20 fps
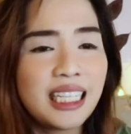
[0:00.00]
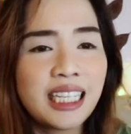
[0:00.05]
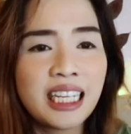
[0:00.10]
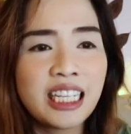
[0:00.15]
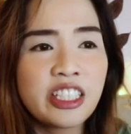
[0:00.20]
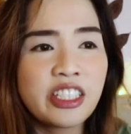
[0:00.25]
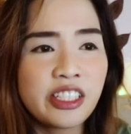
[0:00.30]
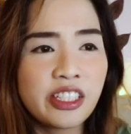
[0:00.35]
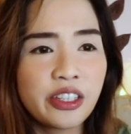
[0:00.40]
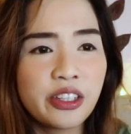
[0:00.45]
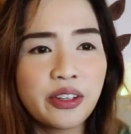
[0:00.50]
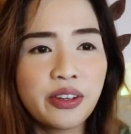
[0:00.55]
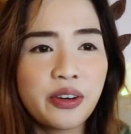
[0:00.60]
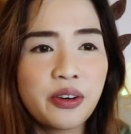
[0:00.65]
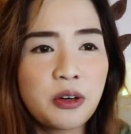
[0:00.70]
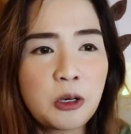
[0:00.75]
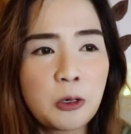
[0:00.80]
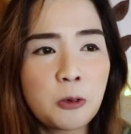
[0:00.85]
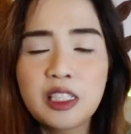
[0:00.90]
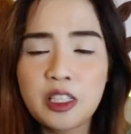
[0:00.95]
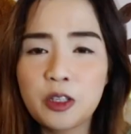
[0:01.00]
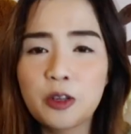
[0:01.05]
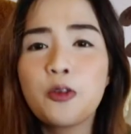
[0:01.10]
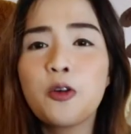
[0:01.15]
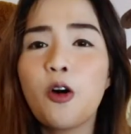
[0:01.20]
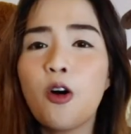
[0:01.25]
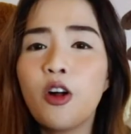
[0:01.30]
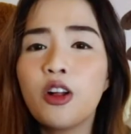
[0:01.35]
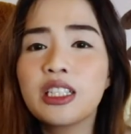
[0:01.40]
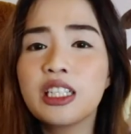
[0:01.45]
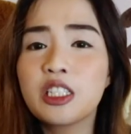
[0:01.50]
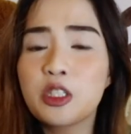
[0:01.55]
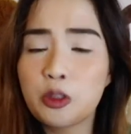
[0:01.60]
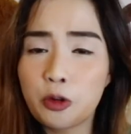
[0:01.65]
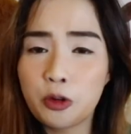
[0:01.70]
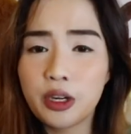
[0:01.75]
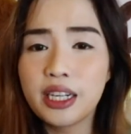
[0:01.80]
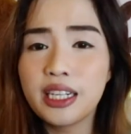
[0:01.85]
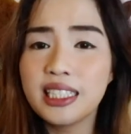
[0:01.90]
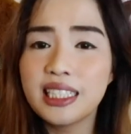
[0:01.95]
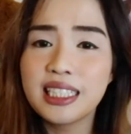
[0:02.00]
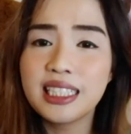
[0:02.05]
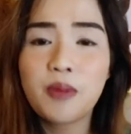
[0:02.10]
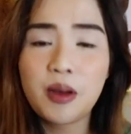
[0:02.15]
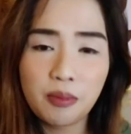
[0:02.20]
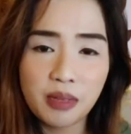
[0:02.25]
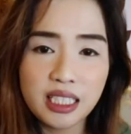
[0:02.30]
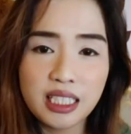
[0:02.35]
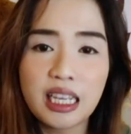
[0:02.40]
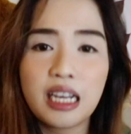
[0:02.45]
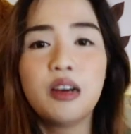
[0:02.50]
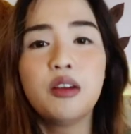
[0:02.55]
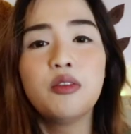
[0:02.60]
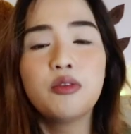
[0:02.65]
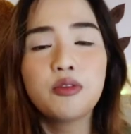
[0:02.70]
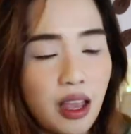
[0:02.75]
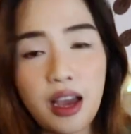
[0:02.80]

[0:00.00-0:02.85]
need to do all the chores by myself.